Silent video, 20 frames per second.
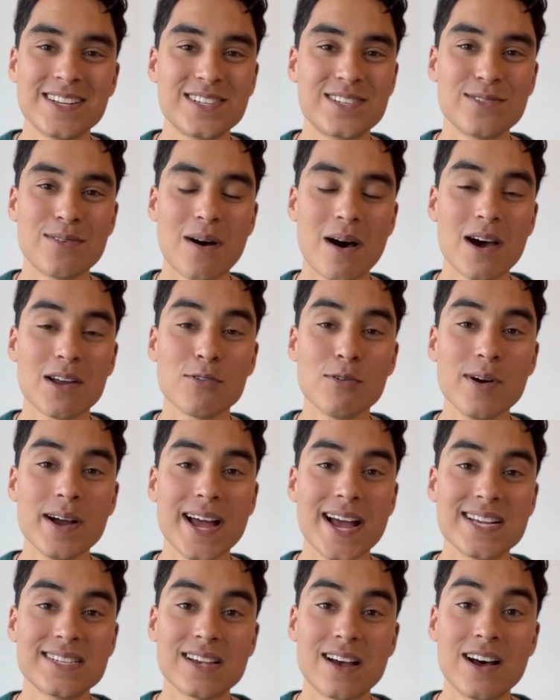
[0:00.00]
So Ottawa
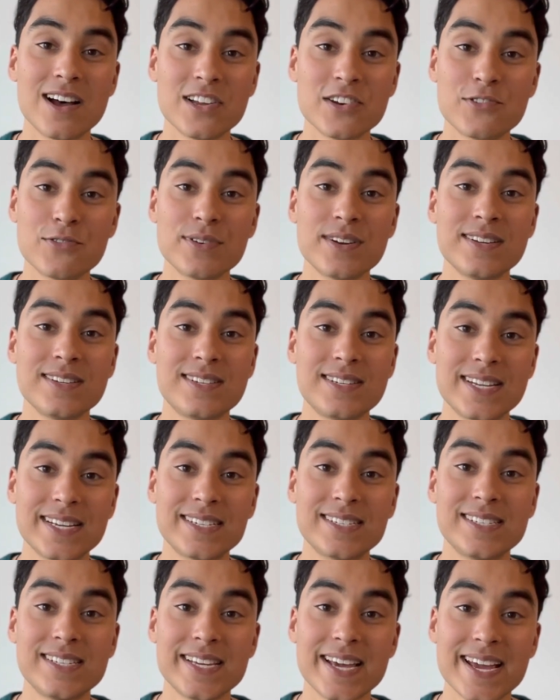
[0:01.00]
has
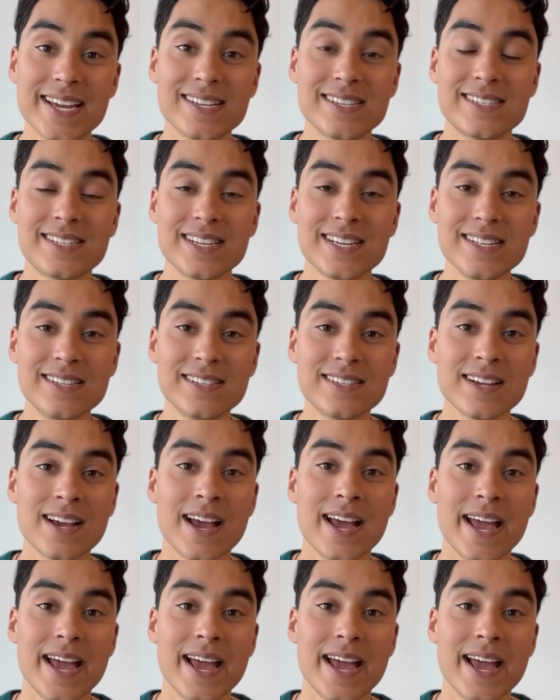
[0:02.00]
168 seats,